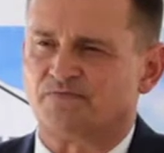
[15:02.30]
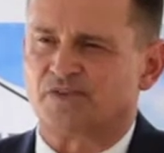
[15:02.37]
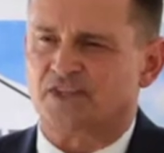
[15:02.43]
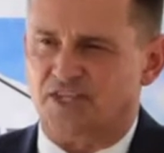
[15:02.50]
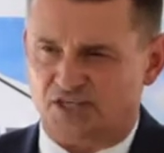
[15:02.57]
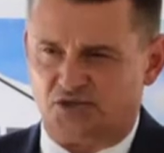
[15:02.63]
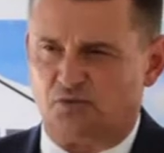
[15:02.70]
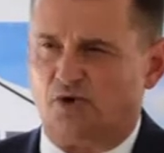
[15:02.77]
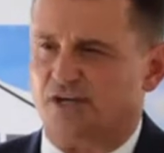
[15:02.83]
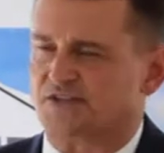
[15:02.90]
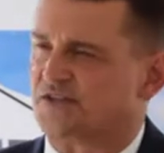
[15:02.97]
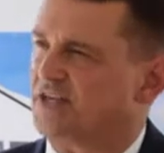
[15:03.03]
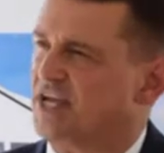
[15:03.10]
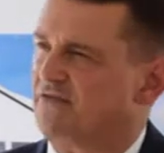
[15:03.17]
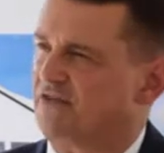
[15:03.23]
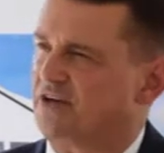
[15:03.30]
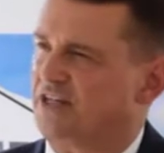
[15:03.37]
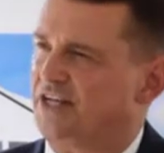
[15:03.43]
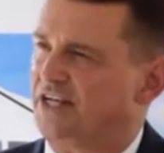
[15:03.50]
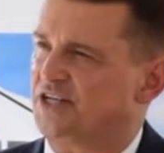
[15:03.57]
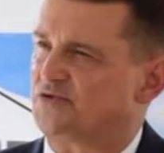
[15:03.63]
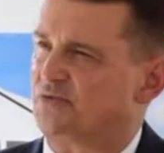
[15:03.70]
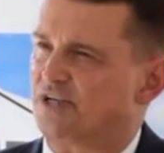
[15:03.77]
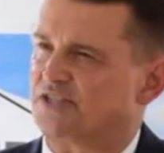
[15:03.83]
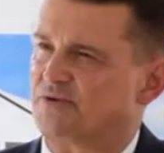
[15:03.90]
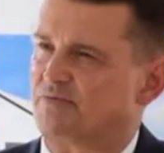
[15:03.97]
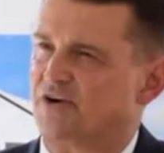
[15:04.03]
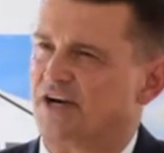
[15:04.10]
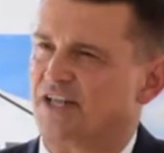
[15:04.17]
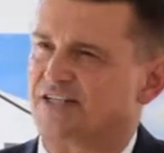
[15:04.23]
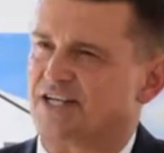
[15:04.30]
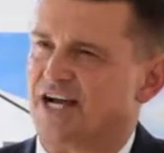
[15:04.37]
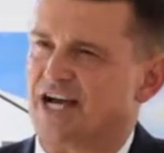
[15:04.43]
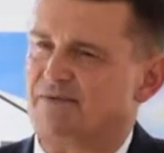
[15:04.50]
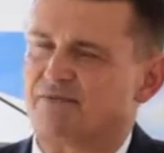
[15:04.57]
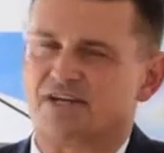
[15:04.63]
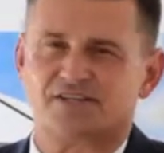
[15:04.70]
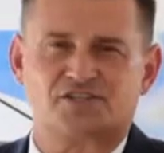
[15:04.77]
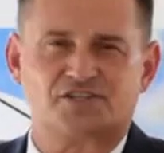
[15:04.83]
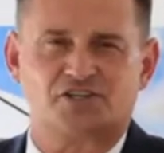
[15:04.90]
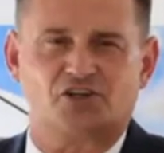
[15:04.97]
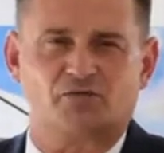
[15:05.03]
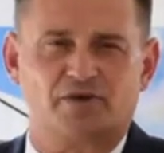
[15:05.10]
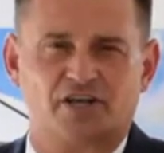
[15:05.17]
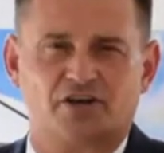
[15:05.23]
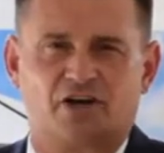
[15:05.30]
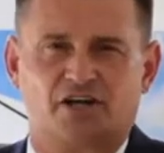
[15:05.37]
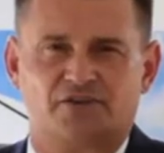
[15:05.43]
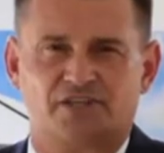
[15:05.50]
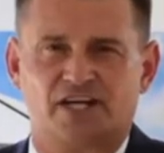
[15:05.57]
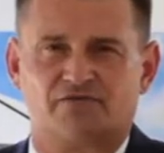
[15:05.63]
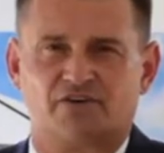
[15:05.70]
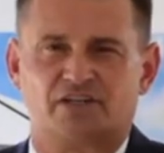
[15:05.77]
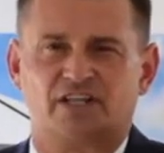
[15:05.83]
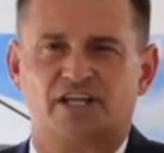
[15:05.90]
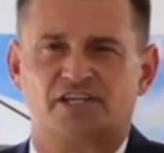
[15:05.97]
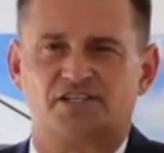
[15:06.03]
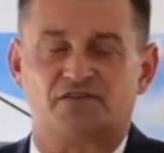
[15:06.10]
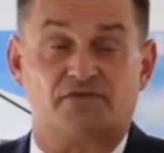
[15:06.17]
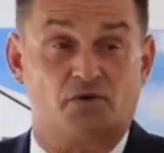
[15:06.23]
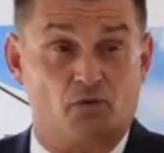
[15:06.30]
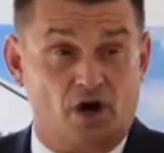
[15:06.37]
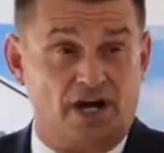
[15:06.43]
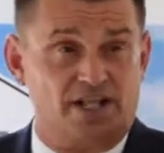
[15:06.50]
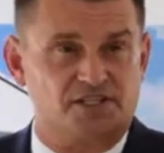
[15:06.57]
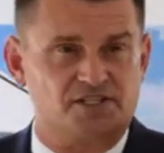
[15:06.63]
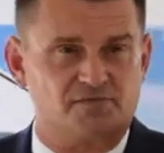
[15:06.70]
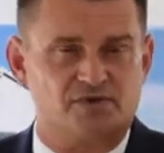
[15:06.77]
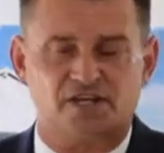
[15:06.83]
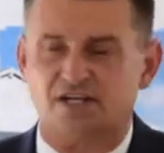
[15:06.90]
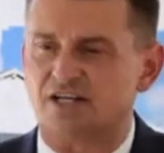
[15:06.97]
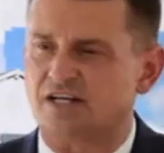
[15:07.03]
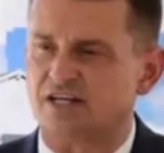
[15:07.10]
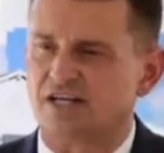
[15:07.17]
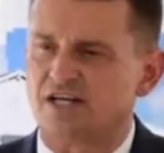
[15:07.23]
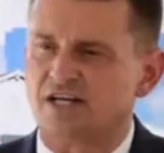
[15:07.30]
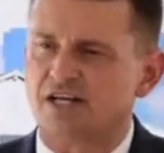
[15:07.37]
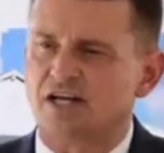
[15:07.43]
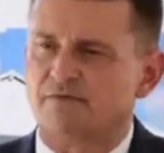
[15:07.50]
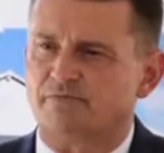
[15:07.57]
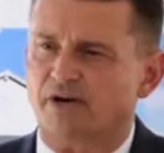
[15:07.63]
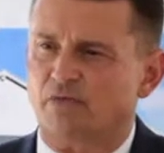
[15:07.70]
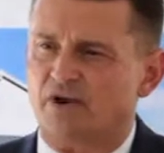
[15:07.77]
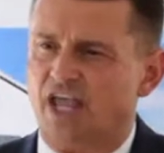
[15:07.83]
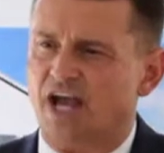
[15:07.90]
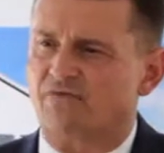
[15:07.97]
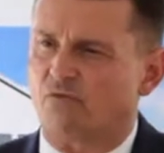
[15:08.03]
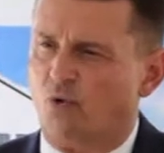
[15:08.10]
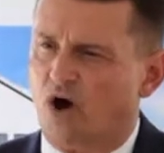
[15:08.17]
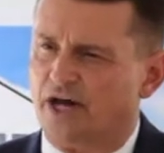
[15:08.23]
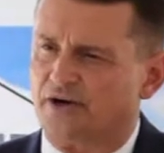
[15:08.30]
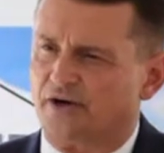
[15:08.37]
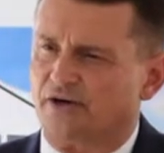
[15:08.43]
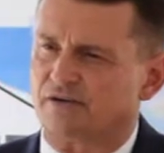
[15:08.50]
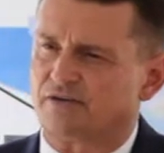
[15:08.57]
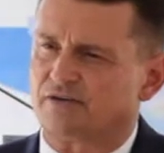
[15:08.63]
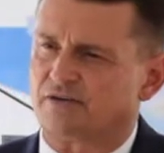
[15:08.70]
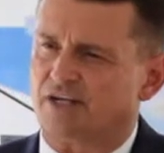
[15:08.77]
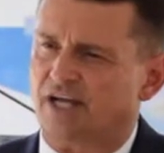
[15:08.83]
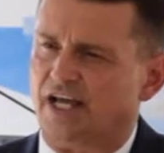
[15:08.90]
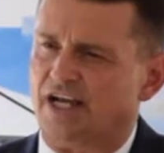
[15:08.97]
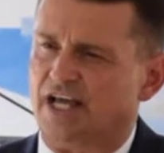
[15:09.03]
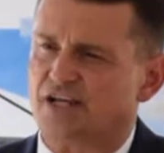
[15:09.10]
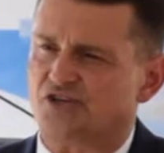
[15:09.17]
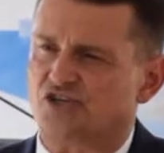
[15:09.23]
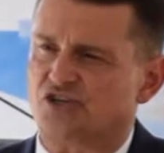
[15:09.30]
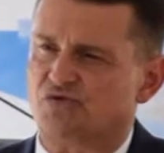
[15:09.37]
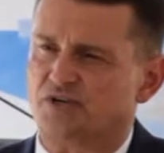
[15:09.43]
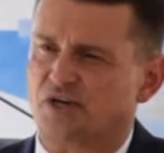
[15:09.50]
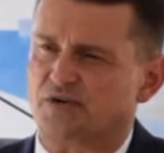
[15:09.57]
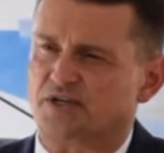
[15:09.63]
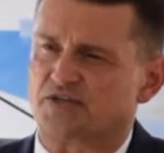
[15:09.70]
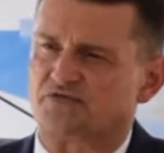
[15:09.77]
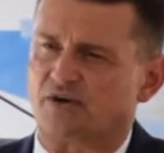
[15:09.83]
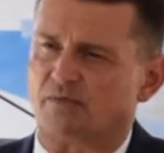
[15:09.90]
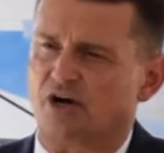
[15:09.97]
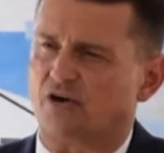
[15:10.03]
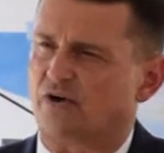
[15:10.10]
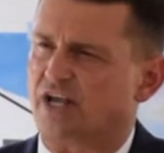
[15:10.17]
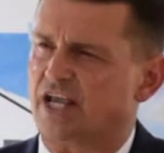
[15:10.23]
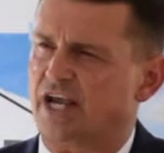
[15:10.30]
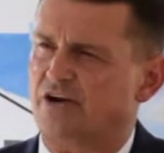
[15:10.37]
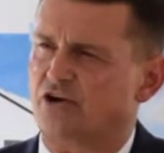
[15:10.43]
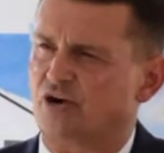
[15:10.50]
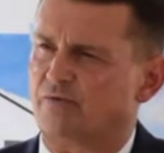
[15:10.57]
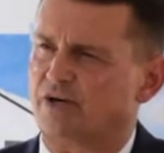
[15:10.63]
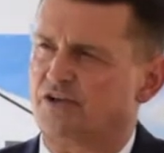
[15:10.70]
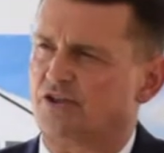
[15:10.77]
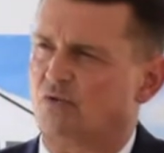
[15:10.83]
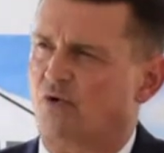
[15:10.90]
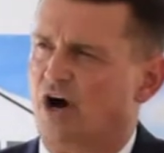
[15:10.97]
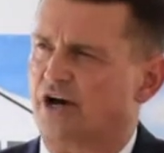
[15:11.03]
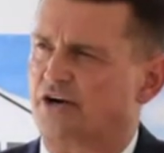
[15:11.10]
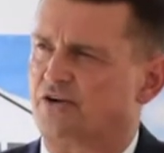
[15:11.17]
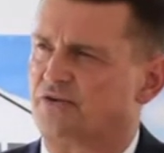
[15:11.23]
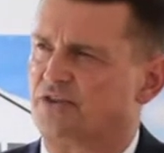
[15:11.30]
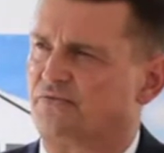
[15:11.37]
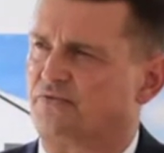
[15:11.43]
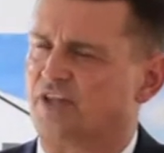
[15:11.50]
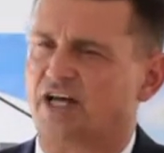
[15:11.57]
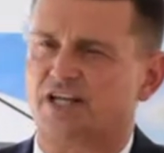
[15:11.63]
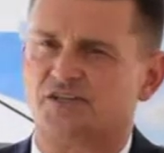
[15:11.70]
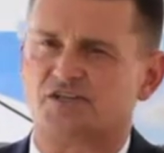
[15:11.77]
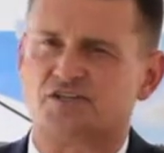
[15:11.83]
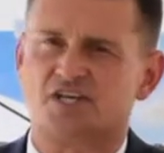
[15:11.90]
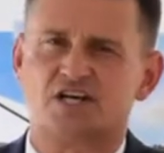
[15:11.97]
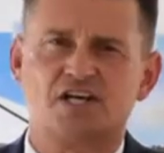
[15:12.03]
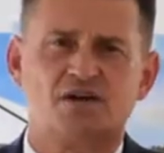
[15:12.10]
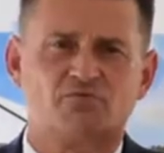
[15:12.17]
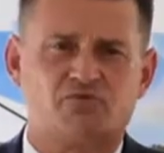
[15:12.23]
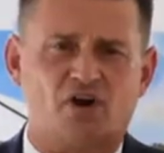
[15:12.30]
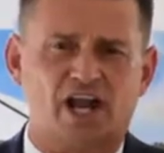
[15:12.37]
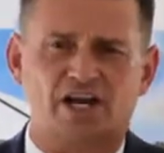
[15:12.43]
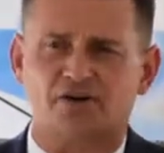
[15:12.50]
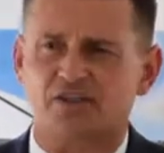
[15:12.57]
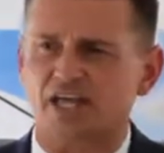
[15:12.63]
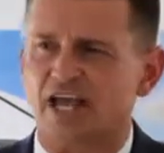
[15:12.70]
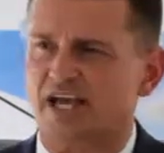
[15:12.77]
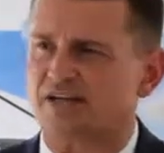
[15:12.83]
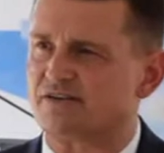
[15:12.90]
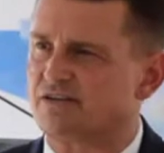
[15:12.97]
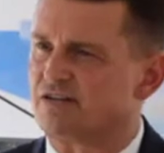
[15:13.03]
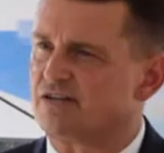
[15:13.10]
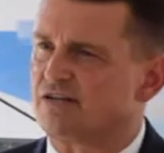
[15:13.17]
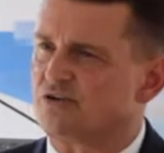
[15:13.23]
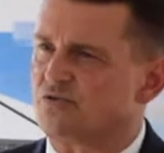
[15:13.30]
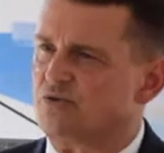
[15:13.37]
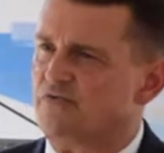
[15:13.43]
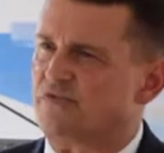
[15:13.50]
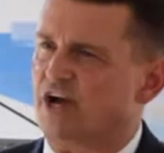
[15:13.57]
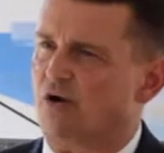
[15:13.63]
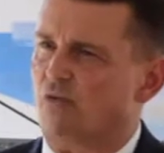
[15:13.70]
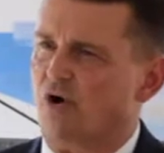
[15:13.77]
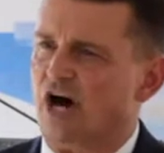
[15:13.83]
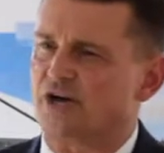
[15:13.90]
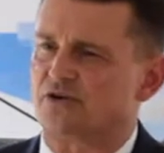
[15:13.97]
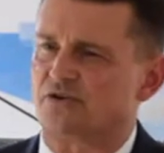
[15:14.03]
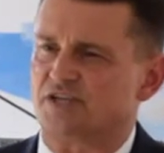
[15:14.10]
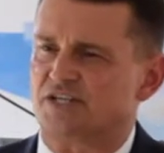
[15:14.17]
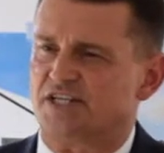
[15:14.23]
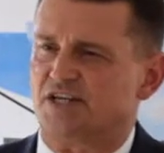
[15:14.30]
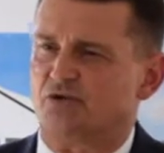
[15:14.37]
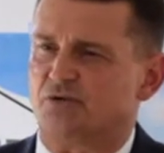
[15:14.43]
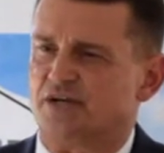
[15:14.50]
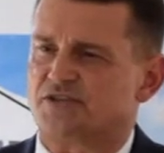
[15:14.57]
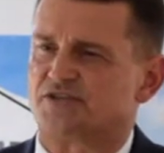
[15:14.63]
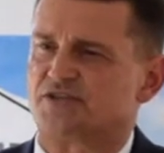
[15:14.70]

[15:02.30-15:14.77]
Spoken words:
This was the Everglades once upon a time, can still be called the Everglades if you want it to be, but we have water. And as you noticed from Hurricane Irma and the water and the floods prior to that, we've got water to deal with.